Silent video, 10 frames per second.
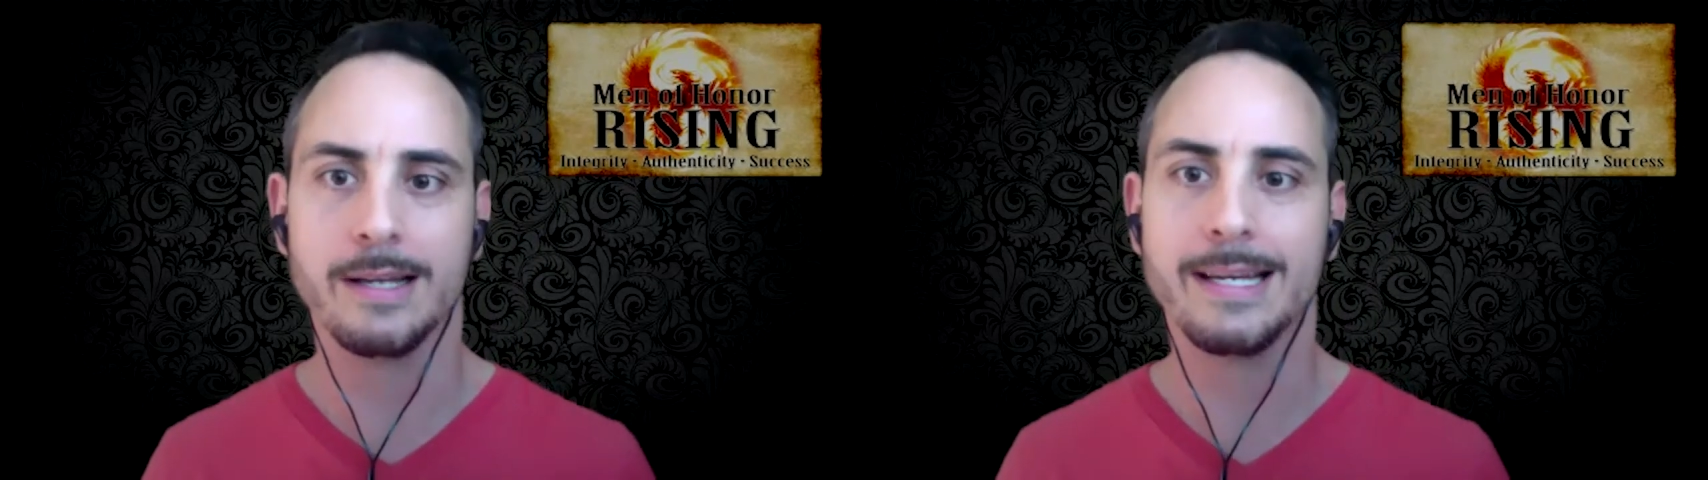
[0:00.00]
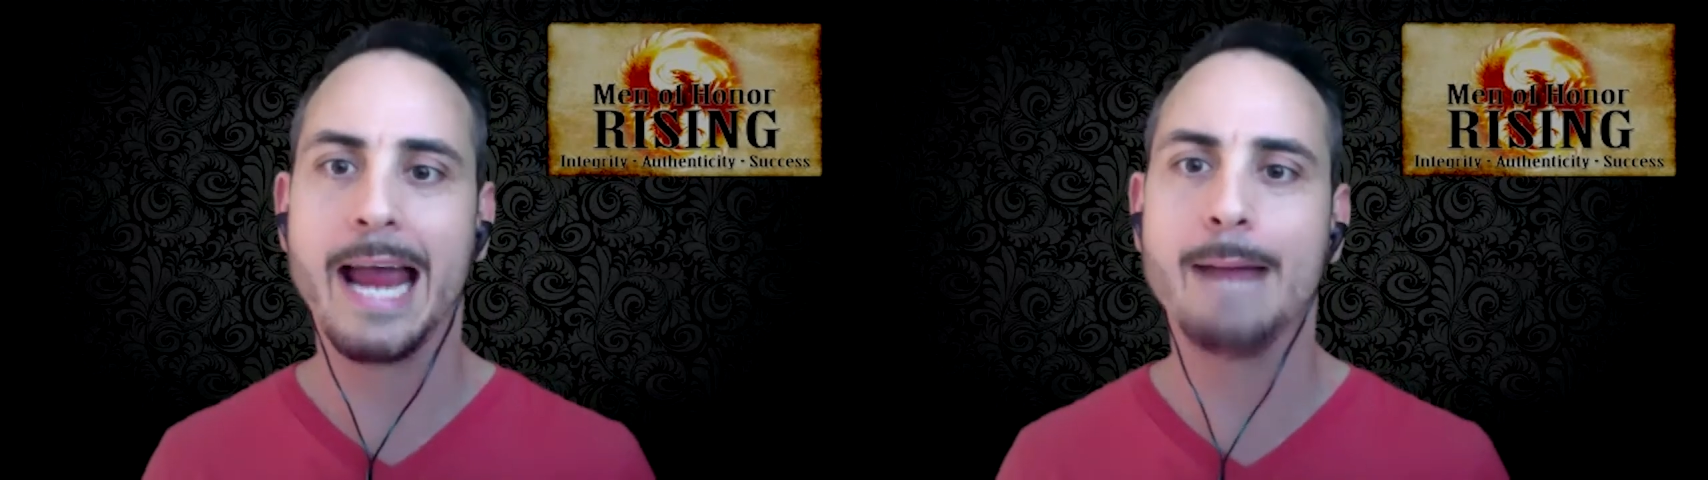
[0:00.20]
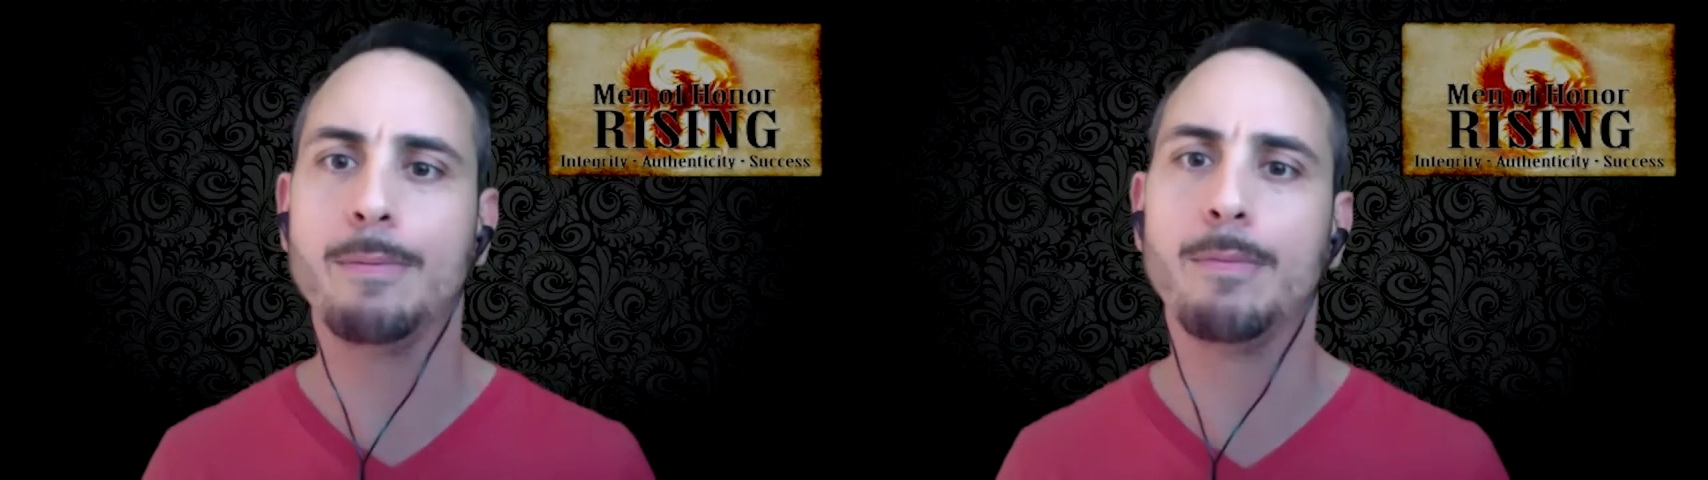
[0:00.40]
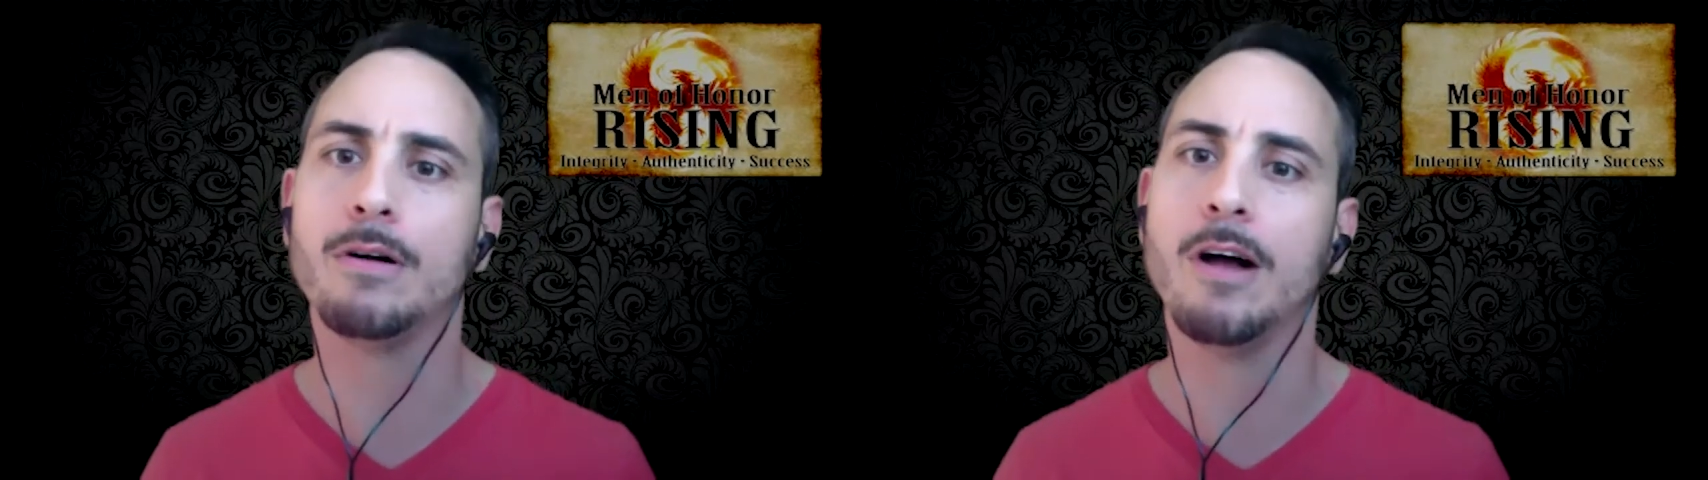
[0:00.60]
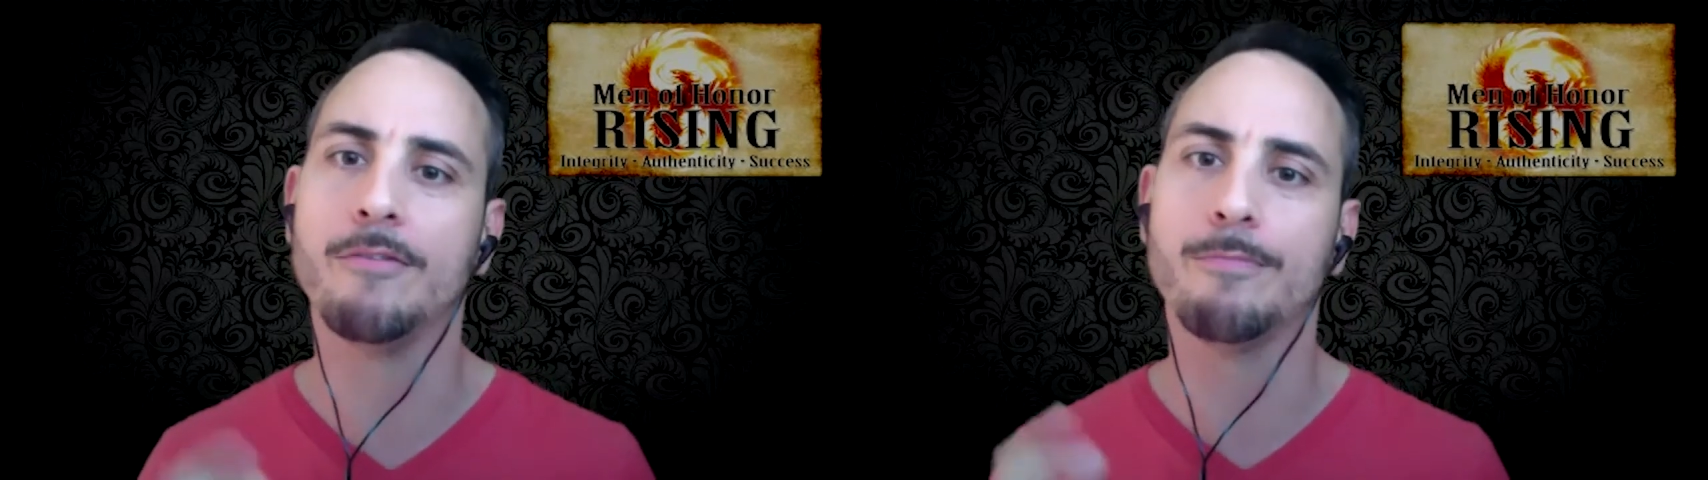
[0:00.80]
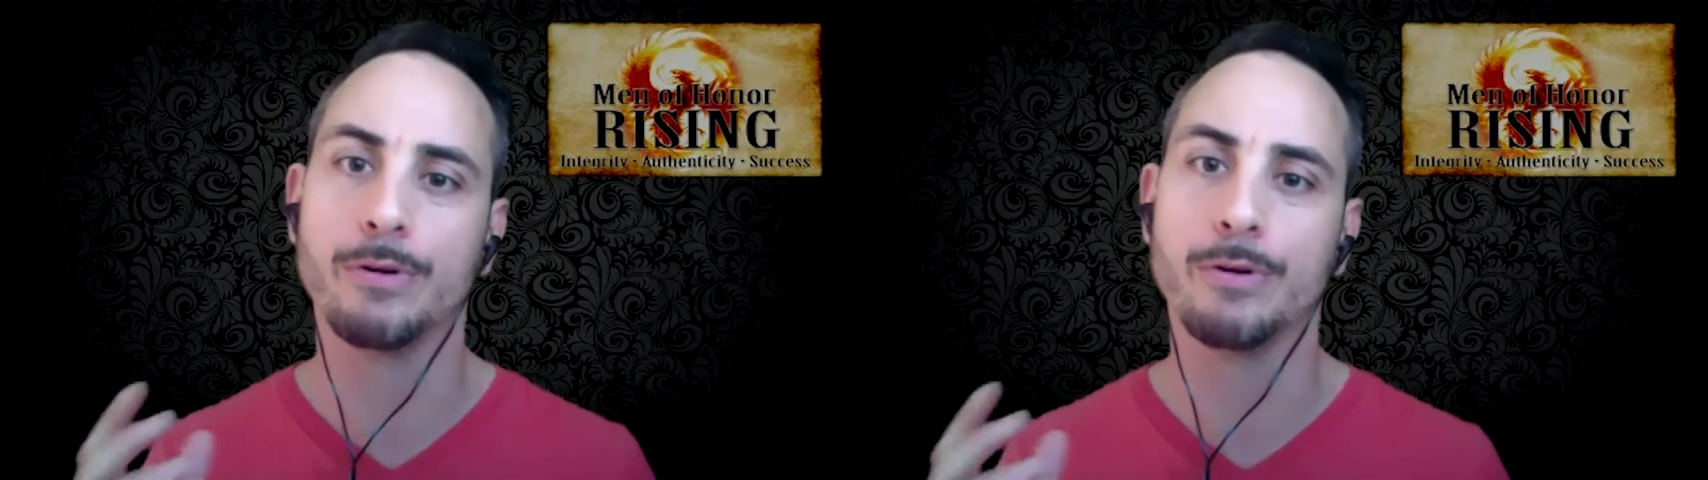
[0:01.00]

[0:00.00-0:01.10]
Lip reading: capable of